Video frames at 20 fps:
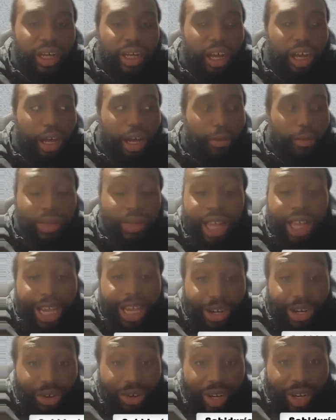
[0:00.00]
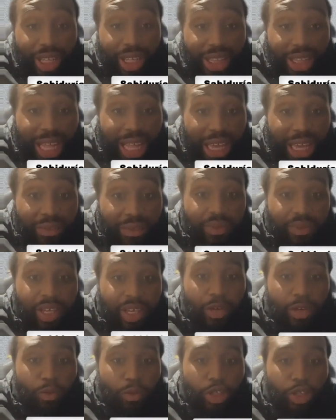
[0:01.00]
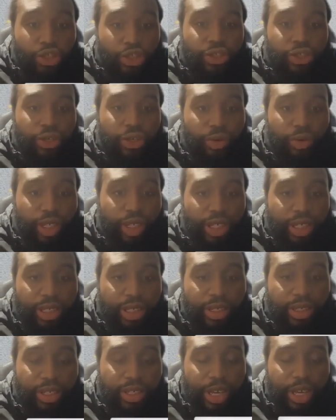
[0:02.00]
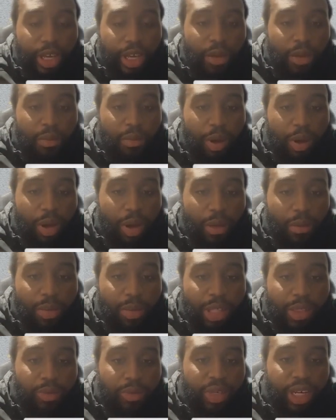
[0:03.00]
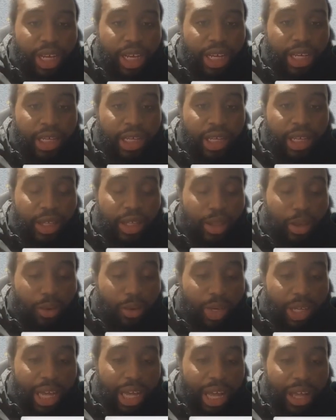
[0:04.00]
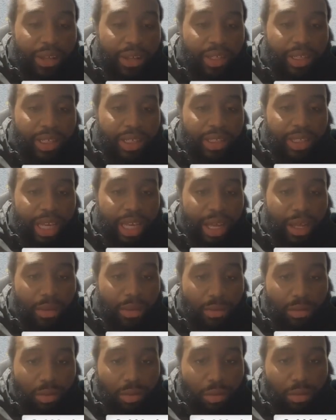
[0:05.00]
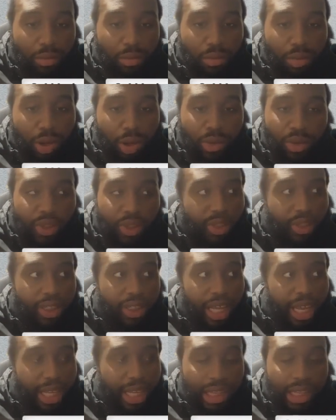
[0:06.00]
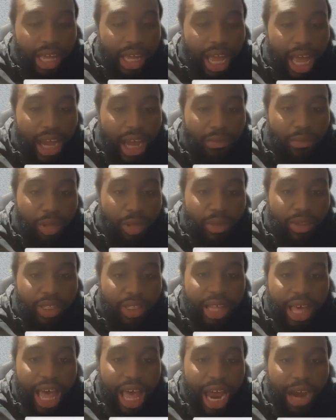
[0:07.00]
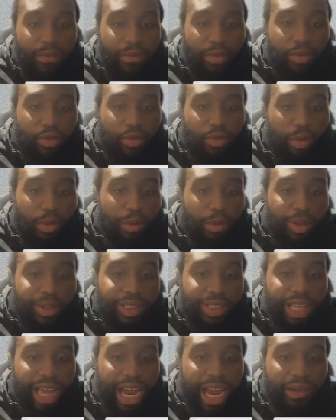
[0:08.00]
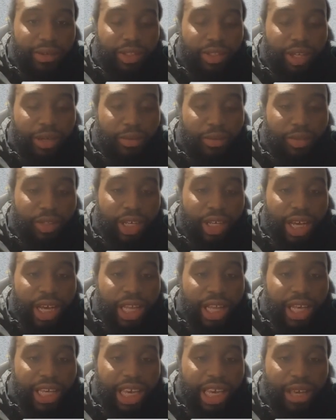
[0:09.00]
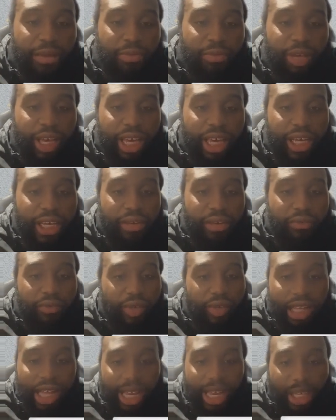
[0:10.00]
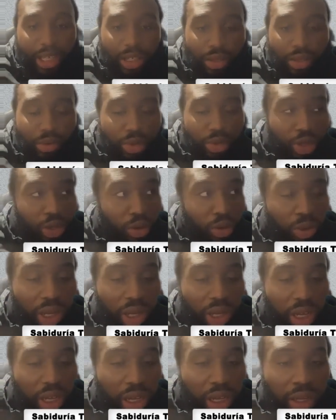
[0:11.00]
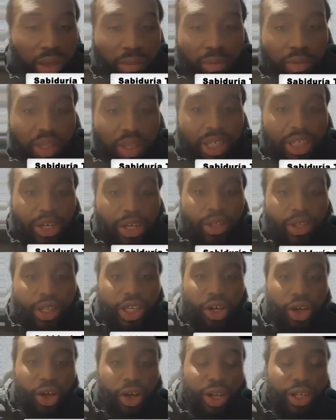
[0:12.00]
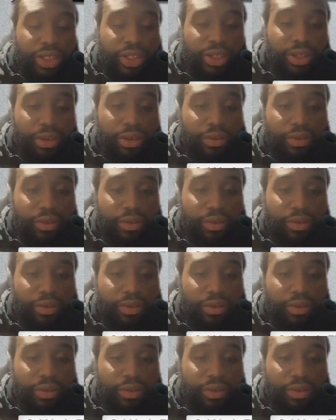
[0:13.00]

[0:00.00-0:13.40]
later in life, and which there is. But Miss Renee, the reality is that most of the average women, most of the average couples, they can't pay for like the yearly cost of